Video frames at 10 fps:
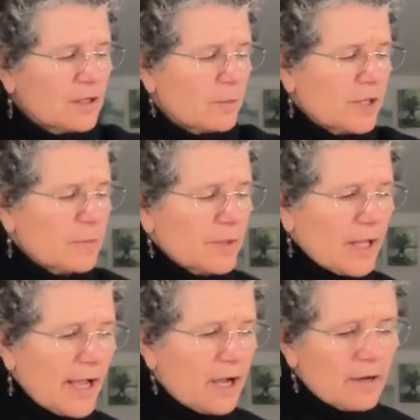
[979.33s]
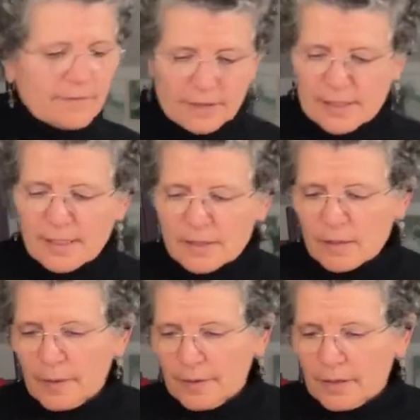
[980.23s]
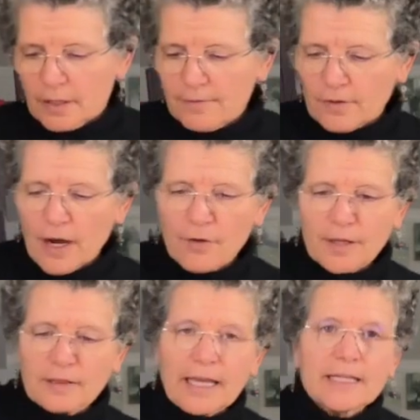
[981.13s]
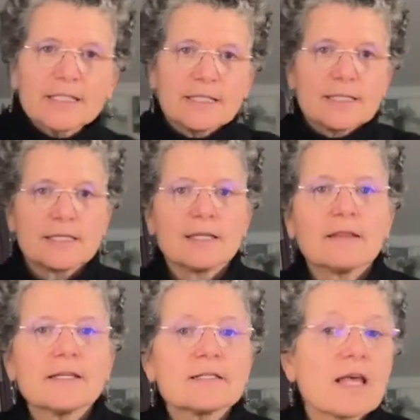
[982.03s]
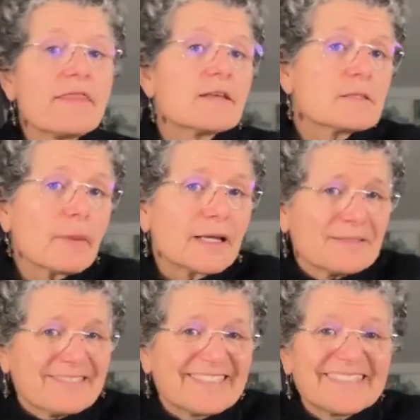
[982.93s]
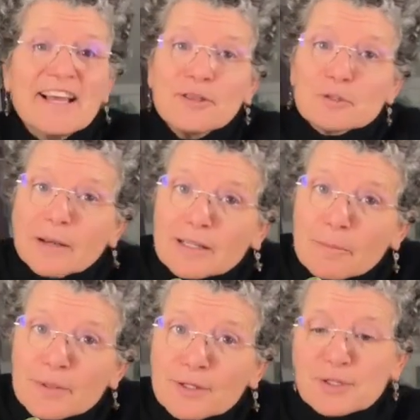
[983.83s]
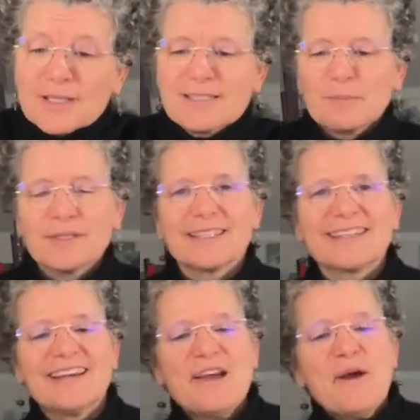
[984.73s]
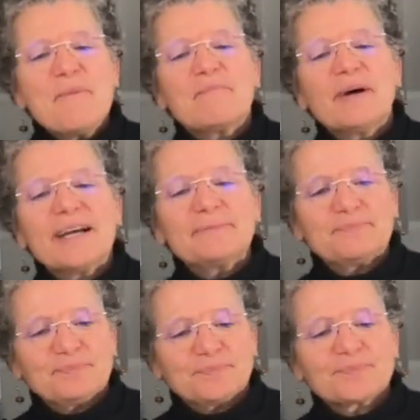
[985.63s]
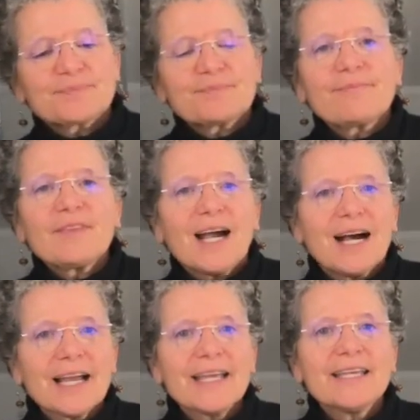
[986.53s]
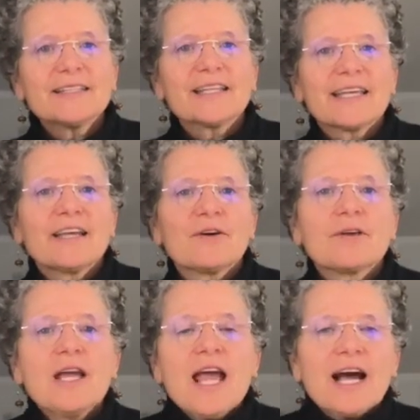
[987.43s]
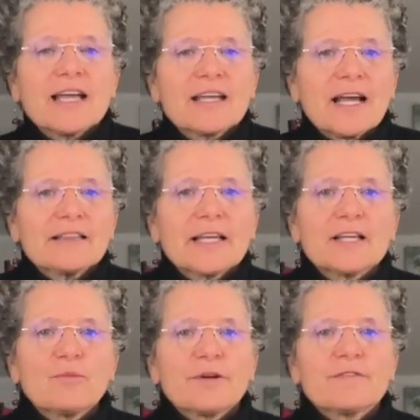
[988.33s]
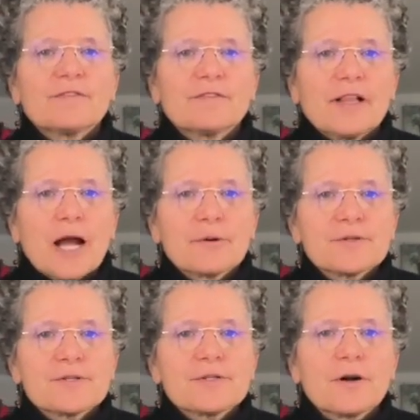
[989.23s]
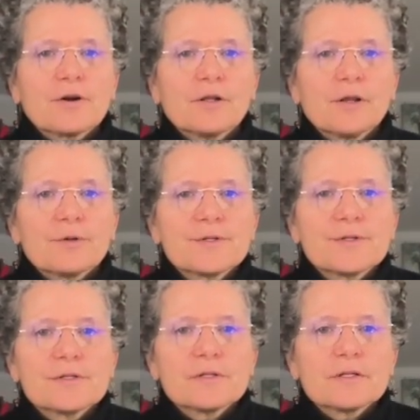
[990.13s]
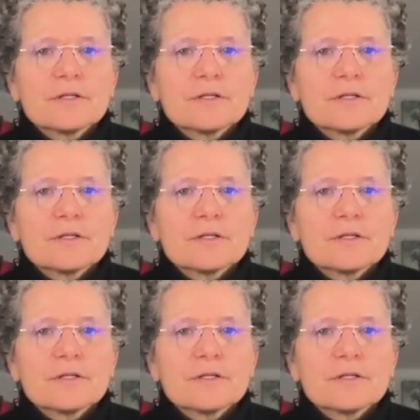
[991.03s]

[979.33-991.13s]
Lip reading: people have a sensibility for how they like to see things, and this might not be your sensibility, but I like how I like when flowers are close